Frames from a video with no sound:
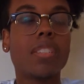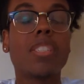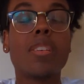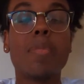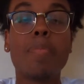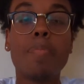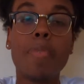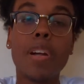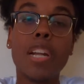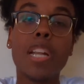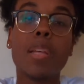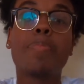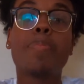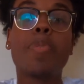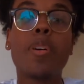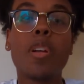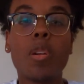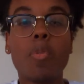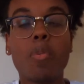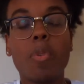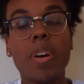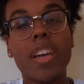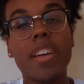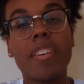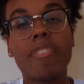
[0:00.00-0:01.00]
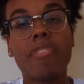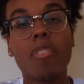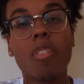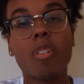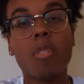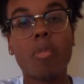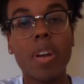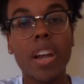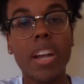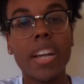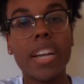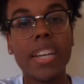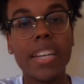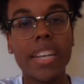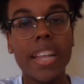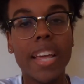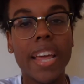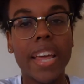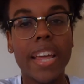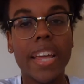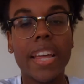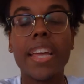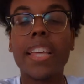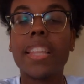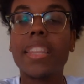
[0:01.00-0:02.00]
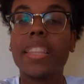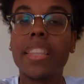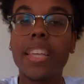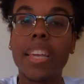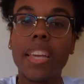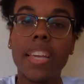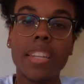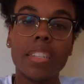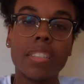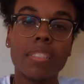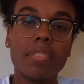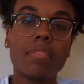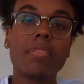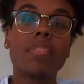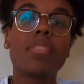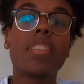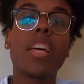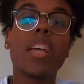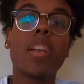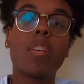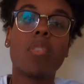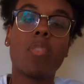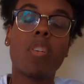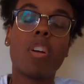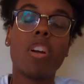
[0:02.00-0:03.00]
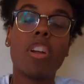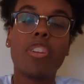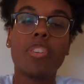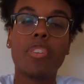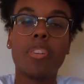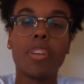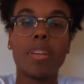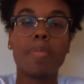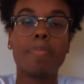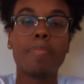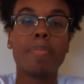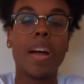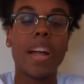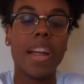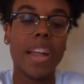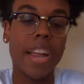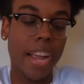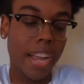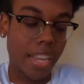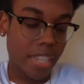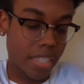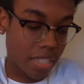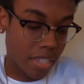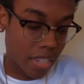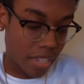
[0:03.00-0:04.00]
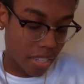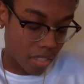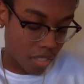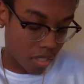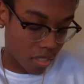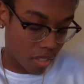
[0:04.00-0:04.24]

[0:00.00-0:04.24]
money put away for a rainy day, and then later on you can buy assets.